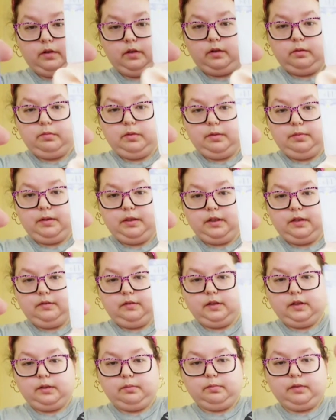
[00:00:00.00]
Or maybe I give
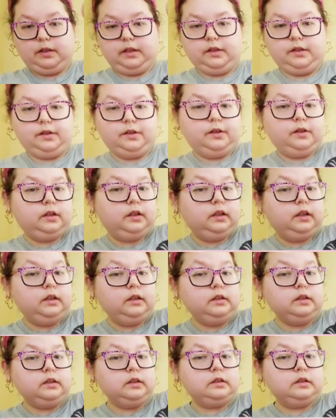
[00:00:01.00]
it to my other
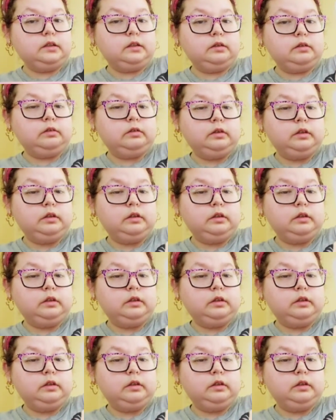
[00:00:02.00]
niece.